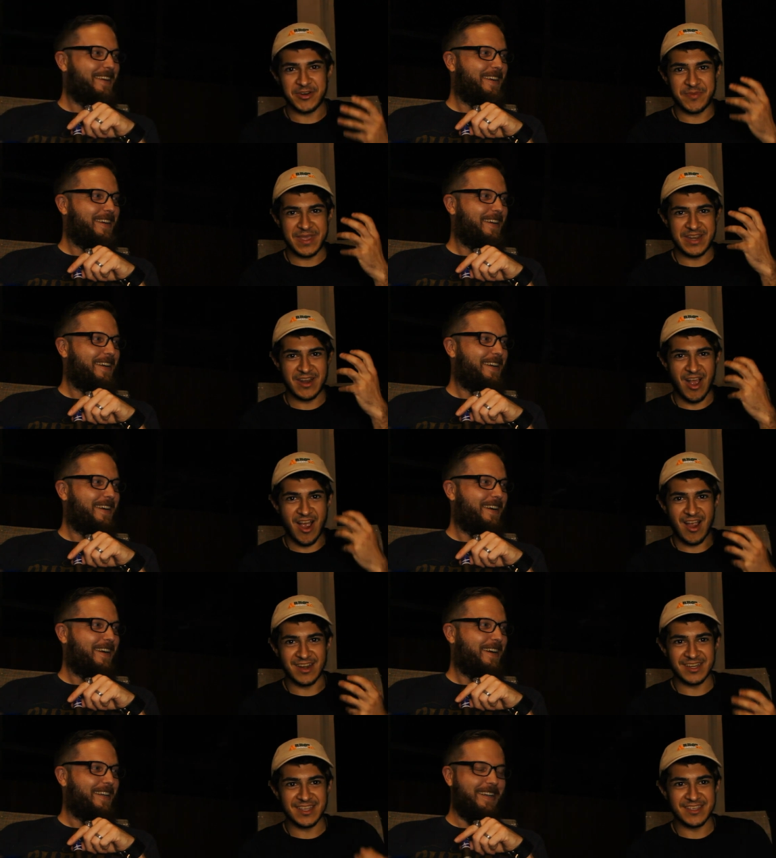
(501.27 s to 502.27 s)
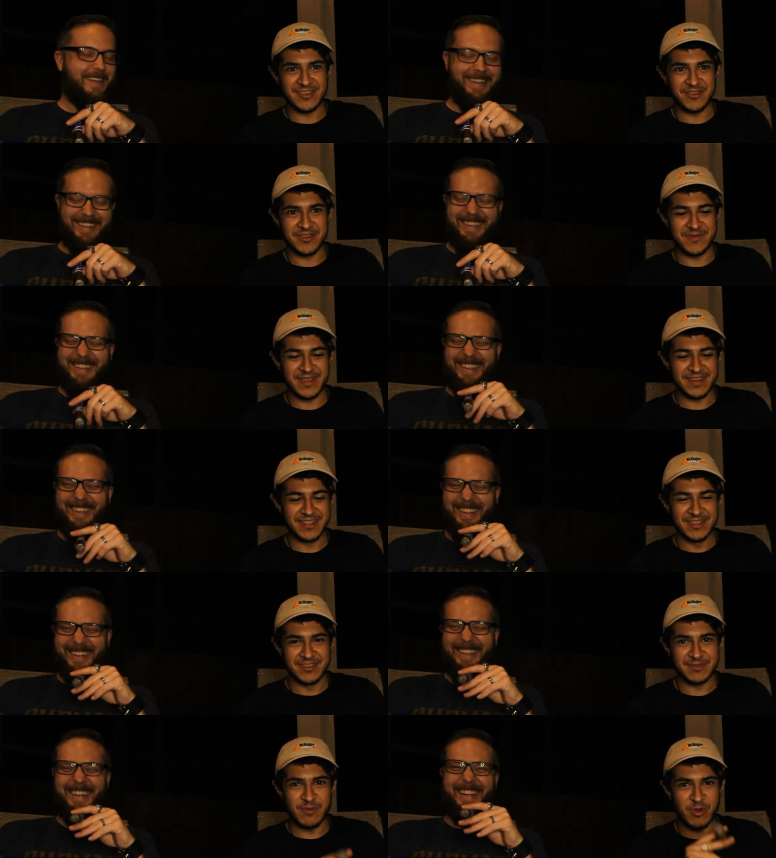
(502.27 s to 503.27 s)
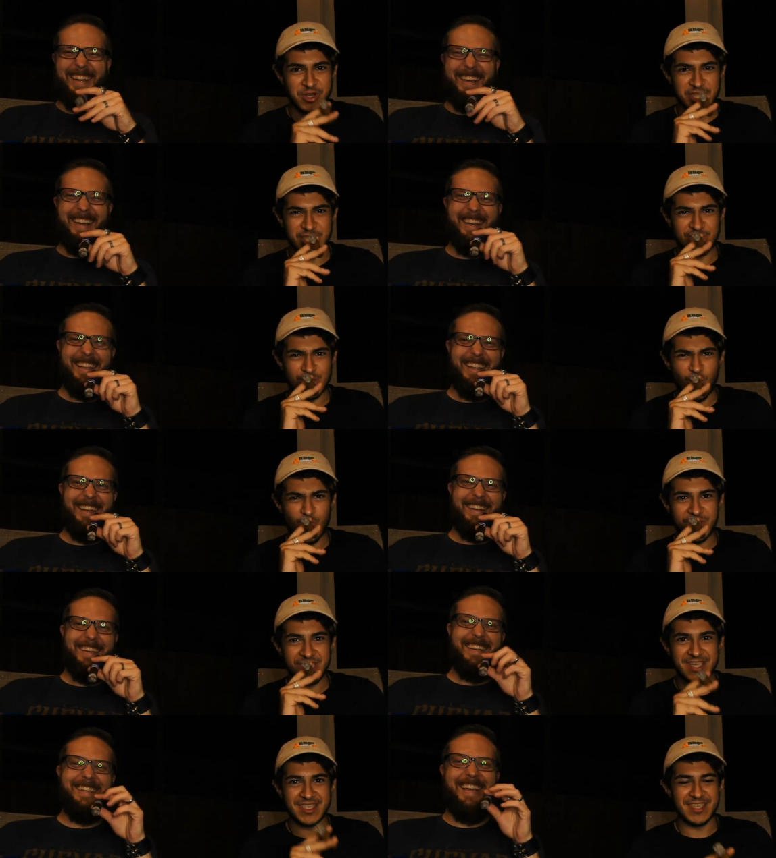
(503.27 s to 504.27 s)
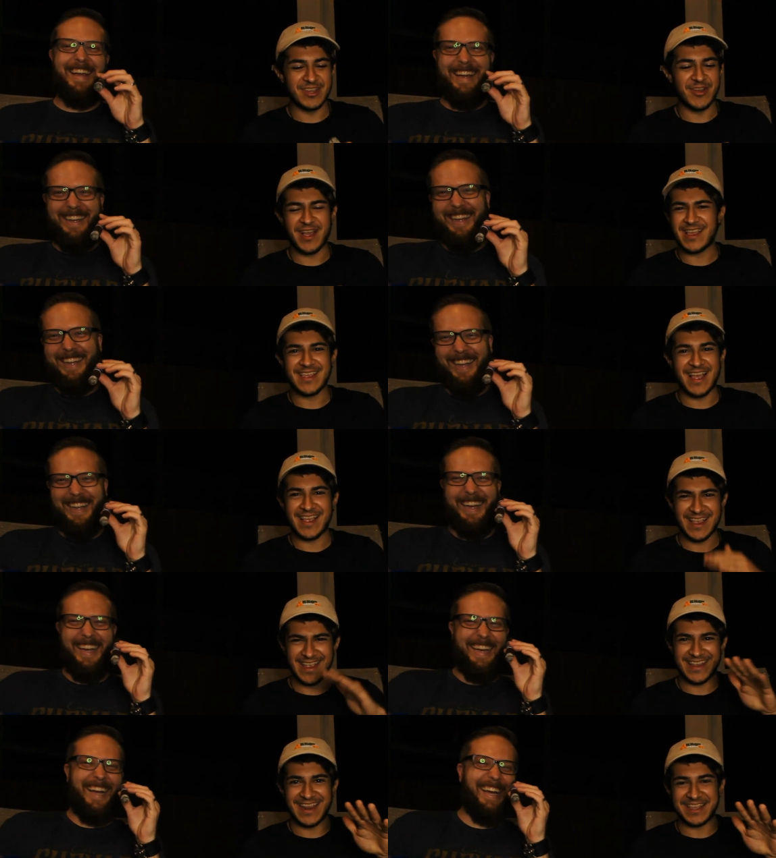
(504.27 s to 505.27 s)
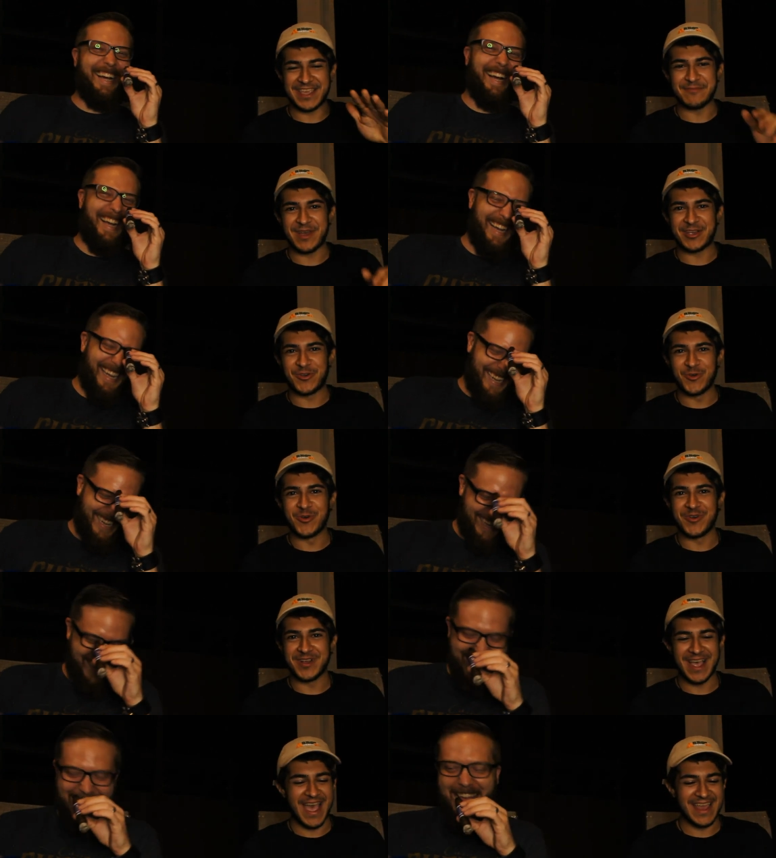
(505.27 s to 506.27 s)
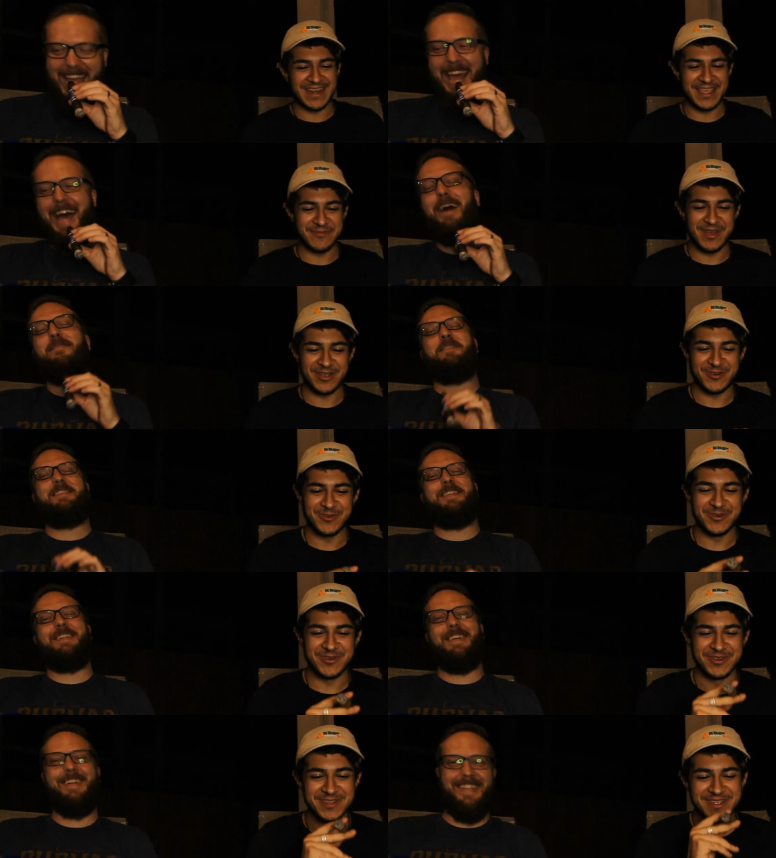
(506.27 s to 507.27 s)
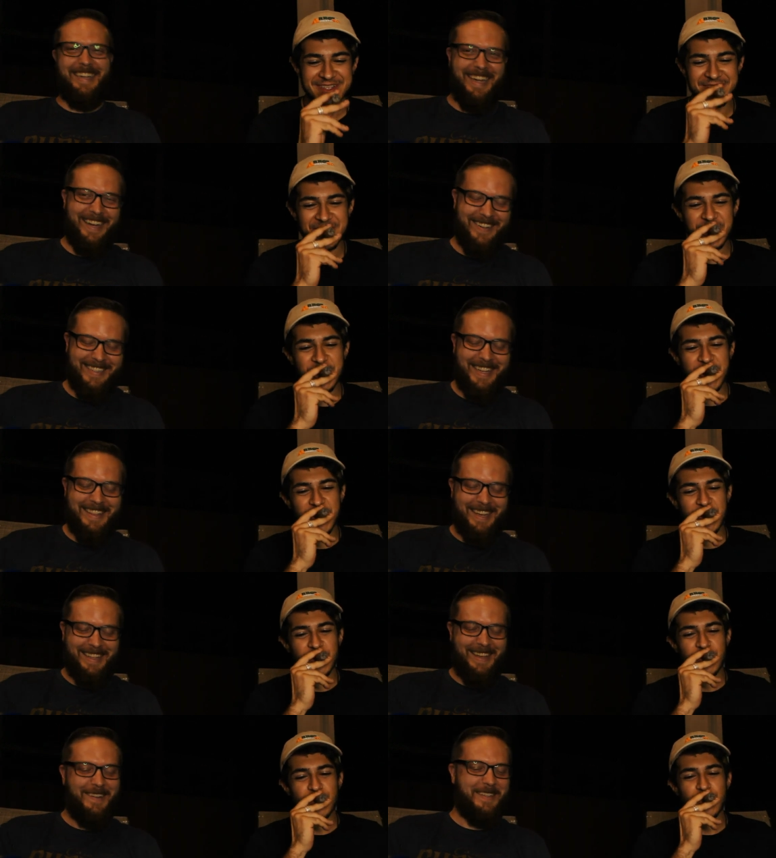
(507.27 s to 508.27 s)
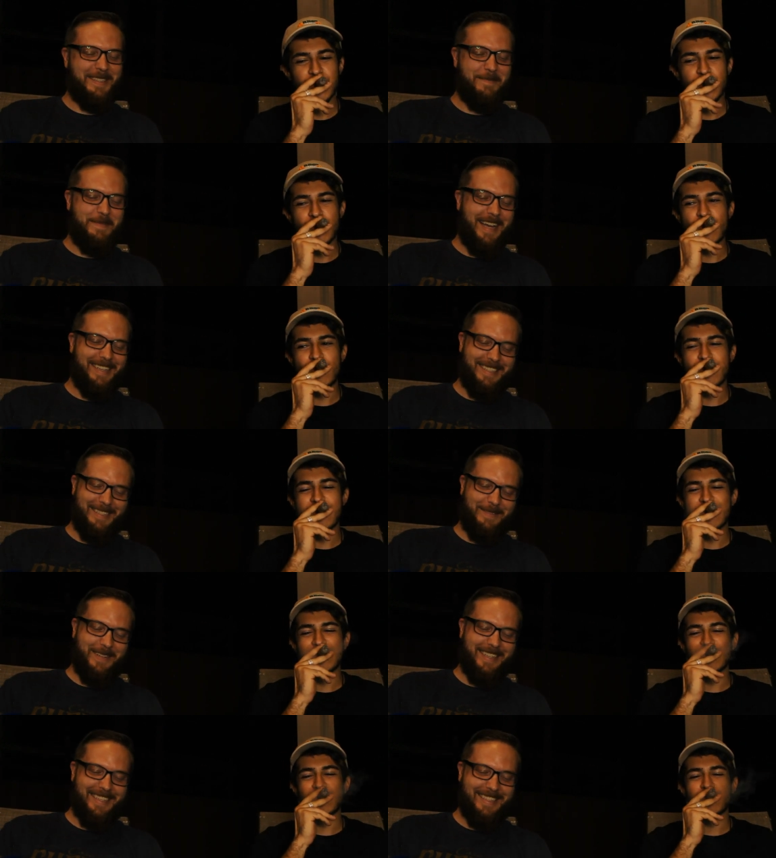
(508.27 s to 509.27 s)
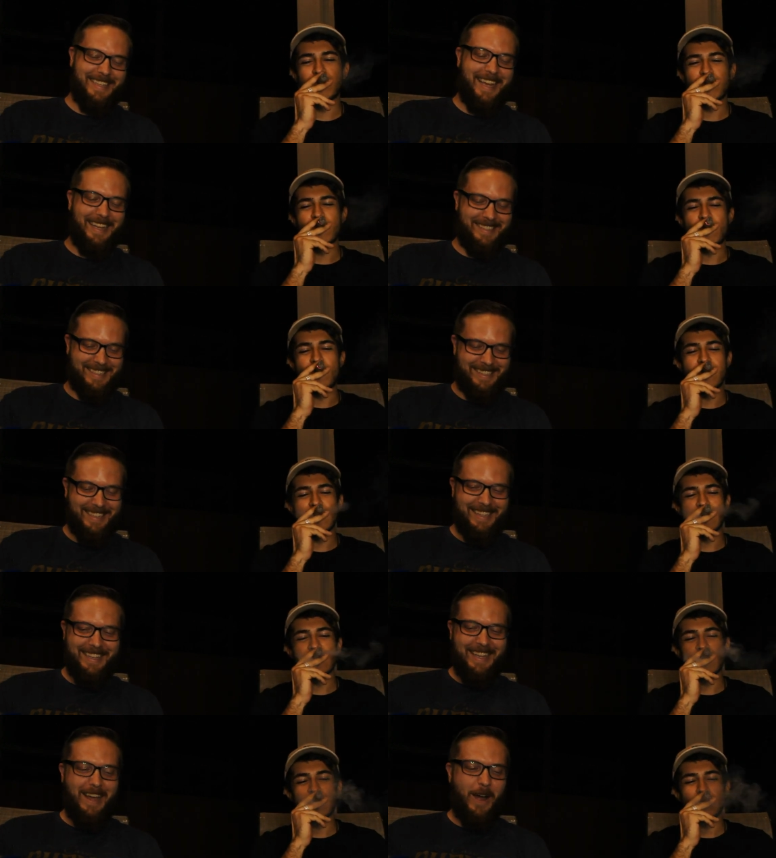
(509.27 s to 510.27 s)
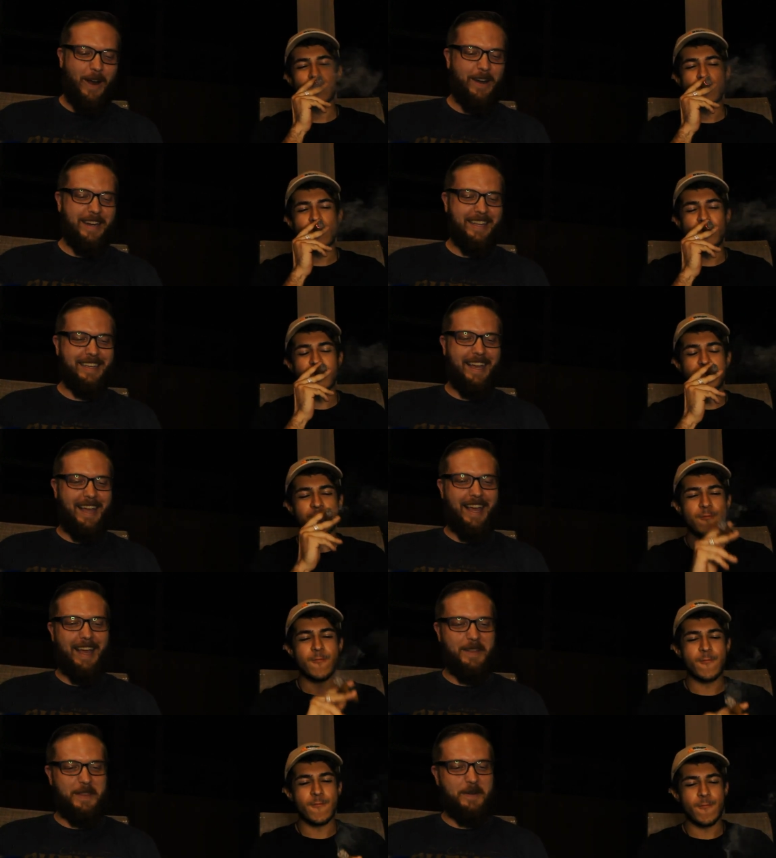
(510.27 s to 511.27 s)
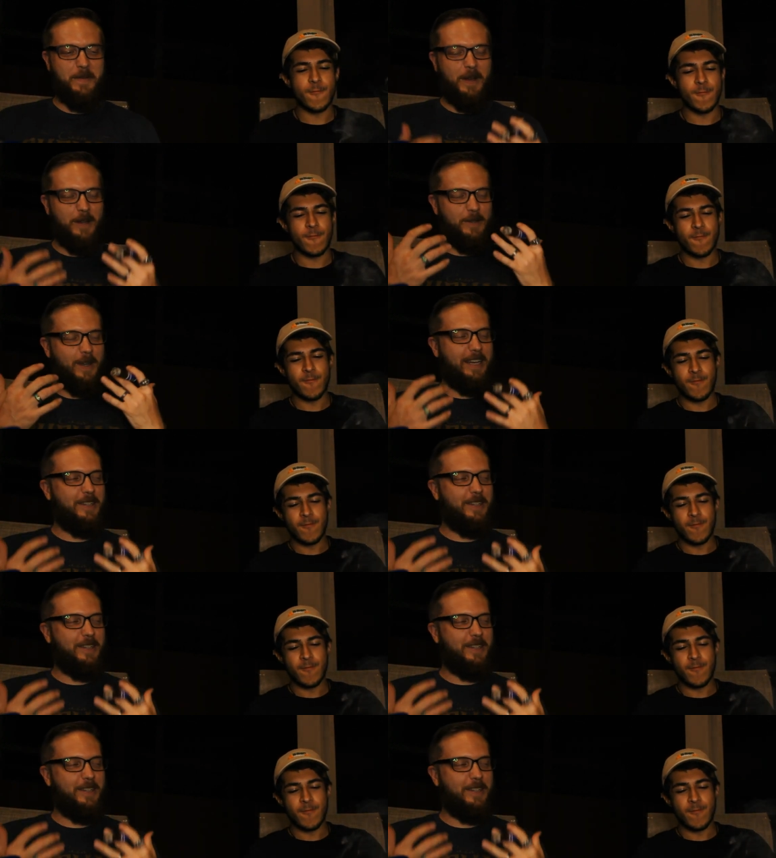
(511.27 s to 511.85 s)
Speaker 1: my inner Arnie, you know what I mean? Smoking a stogie, yeah. you know, I, I, I, gotta keep my cool. I had to keep Absolutely. my cool.
Speaker 2: Absolutely. I wish I thought that was the best, is because, yes, Arnie, I, I, think we all try to